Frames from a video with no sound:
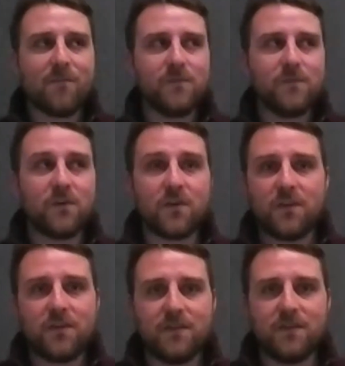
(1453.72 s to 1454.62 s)
So
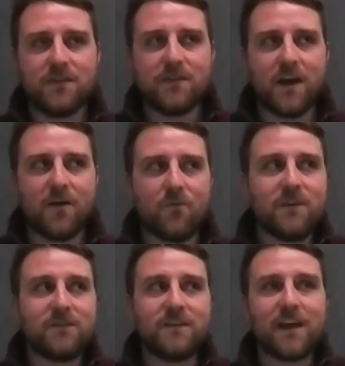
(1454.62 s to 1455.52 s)

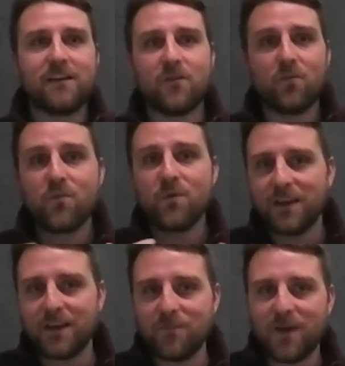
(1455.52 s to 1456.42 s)
we see that as a
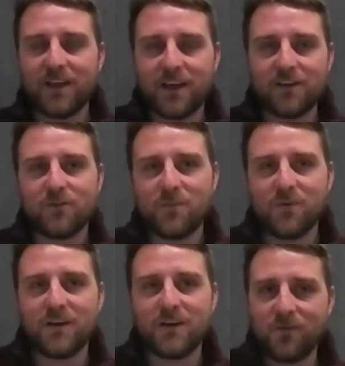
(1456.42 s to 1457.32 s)
really compelling entry
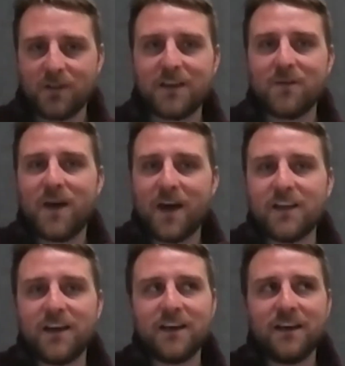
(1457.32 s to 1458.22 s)
point and a really
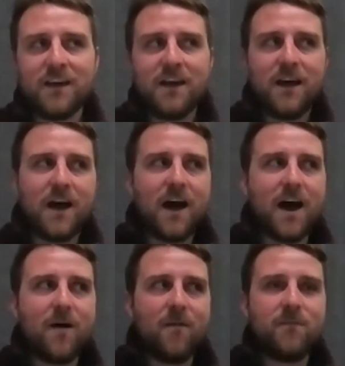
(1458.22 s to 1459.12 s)
compelling
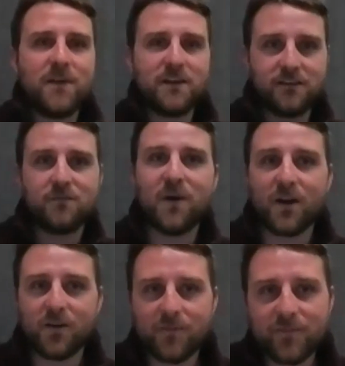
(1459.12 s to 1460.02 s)
business
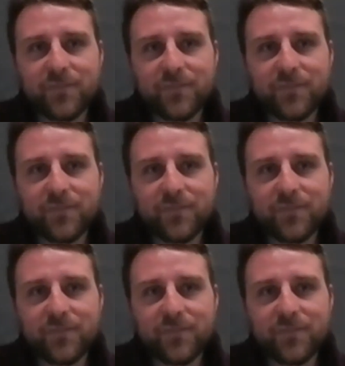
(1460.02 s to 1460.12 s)
model.